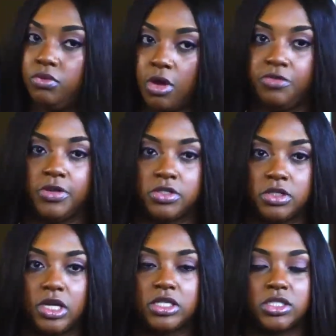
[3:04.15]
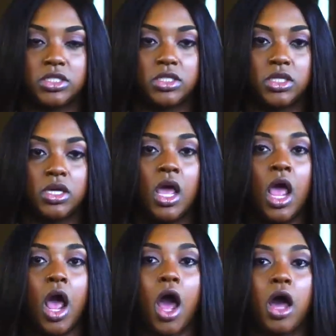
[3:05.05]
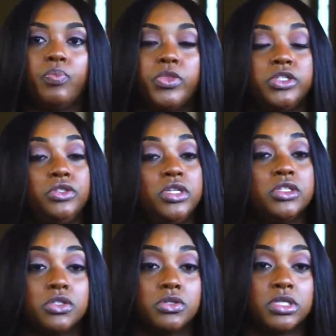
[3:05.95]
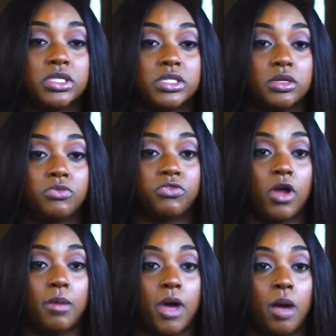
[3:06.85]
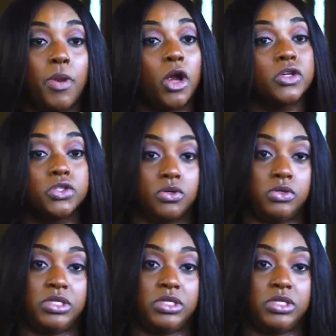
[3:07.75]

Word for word: rough introduction to um, the judicial system from a personal